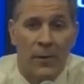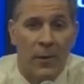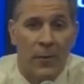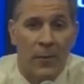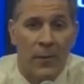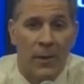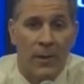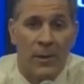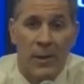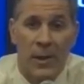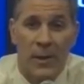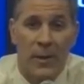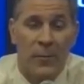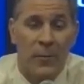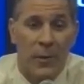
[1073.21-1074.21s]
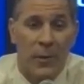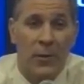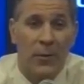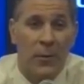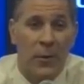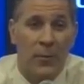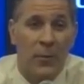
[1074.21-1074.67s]
I mean, second
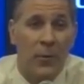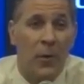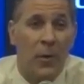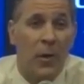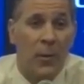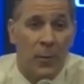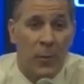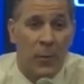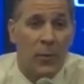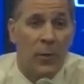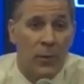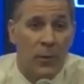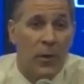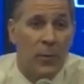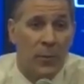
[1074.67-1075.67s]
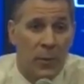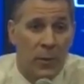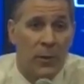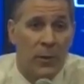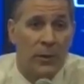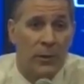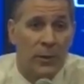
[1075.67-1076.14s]
period when we were on a
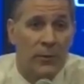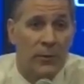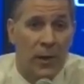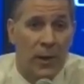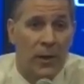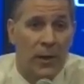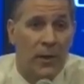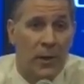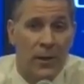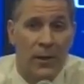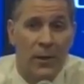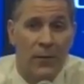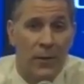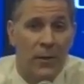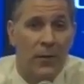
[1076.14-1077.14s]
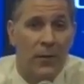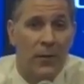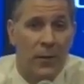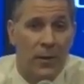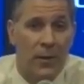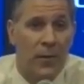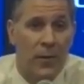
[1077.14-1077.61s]
push, right? And even
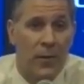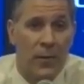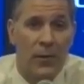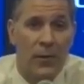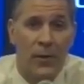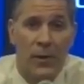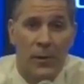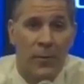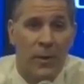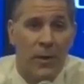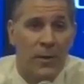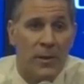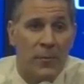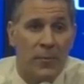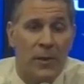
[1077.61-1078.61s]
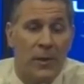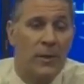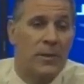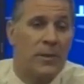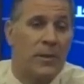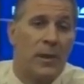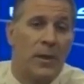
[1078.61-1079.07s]
early in the third, he made some big
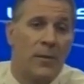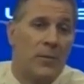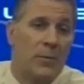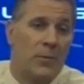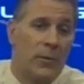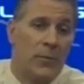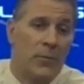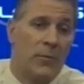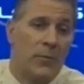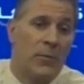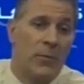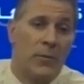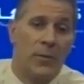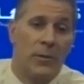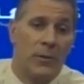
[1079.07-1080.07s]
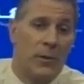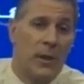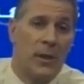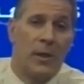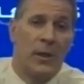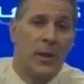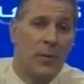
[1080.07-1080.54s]
saves when we're
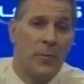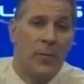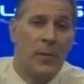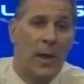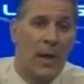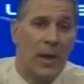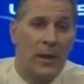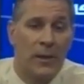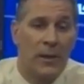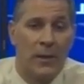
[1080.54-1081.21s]
trying to come back.